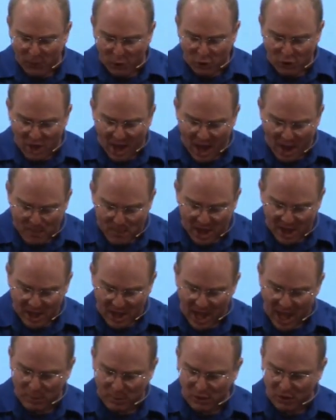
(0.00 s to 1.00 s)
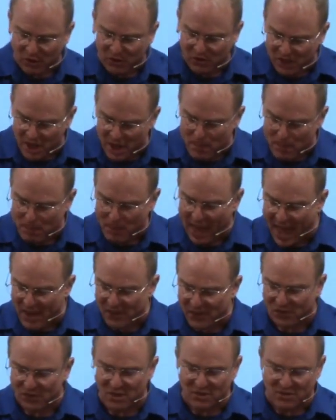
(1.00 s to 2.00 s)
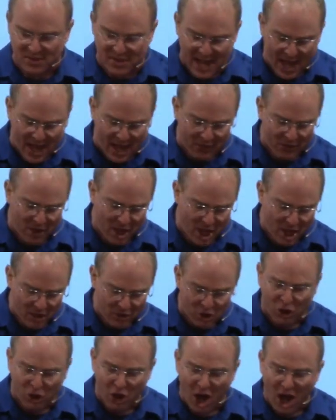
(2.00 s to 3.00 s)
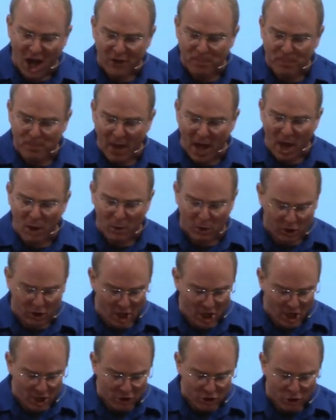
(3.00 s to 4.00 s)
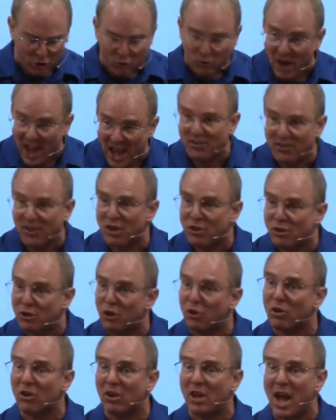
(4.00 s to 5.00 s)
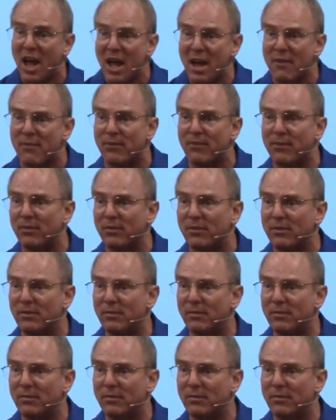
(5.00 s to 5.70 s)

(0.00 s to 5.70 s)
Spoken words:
for not being able to see past death to God's power to grant eternal life.